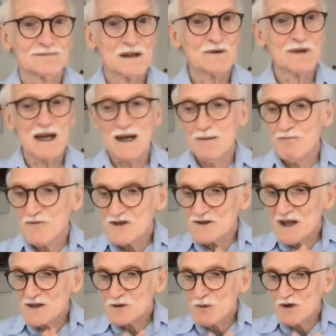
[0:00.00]
Okay, so
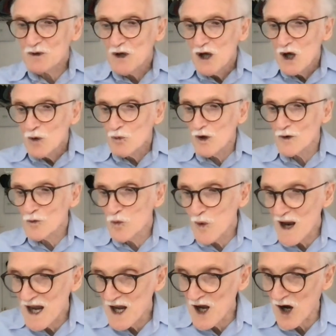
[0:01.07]
that's one
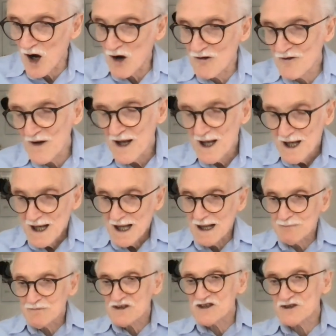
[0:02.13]
way of
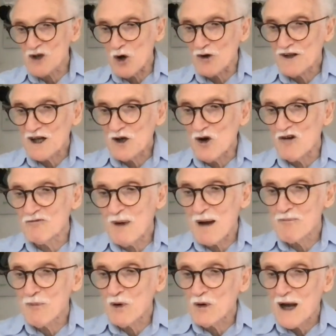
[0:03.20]
starting off by
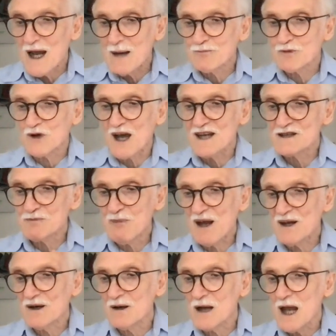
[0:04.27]
price
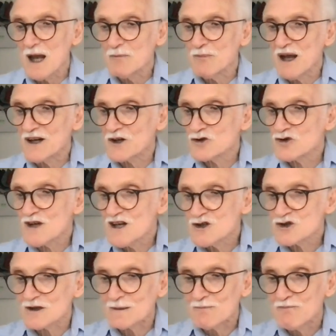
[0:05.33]

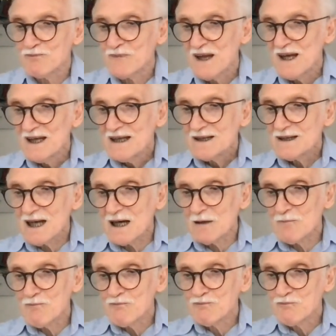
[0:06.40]
penetration. Now,